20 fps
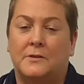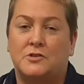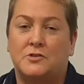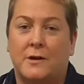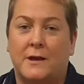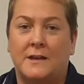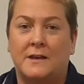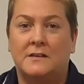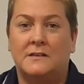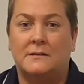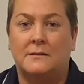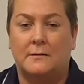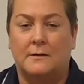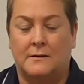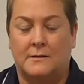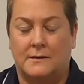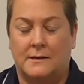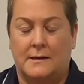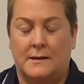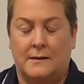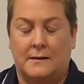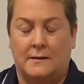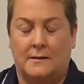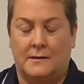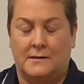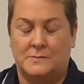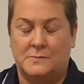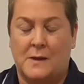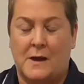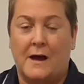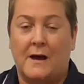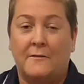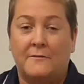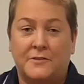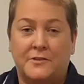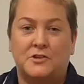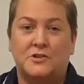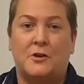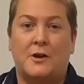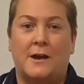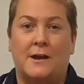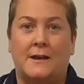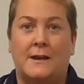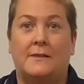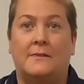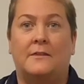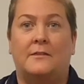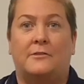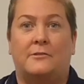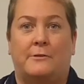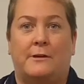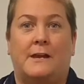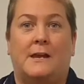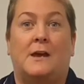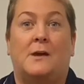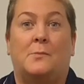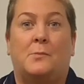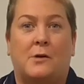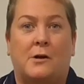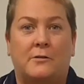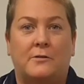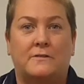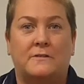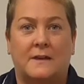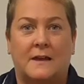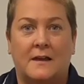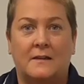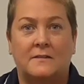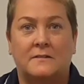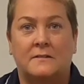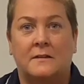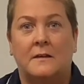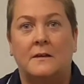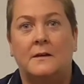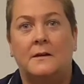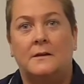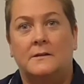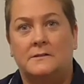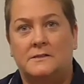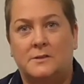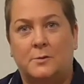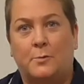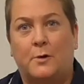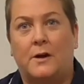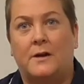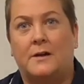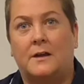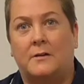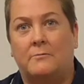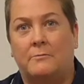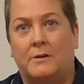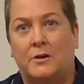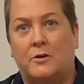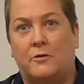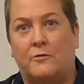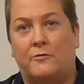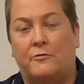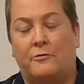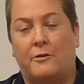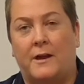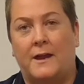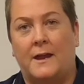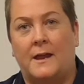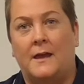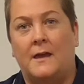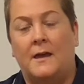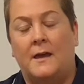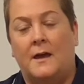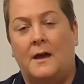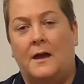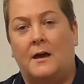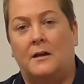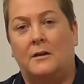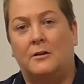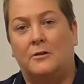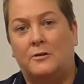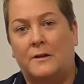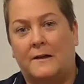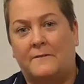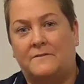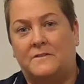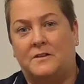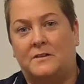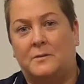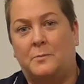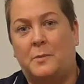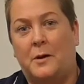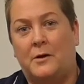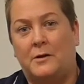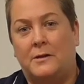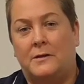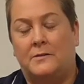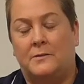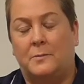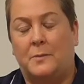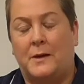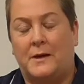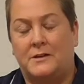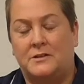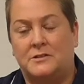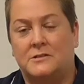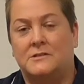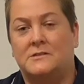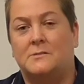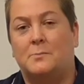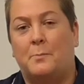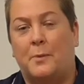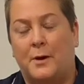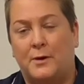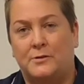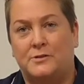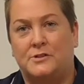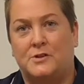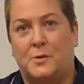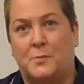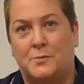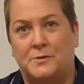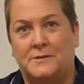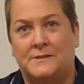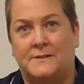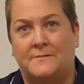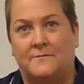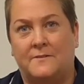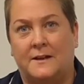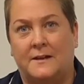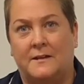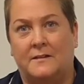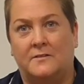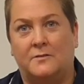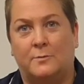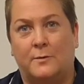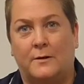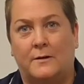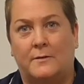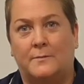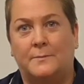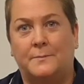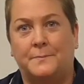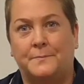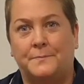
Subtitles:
trained as part of the training, the 3-year process, to work in recovery and look after the patients post-operatively as well.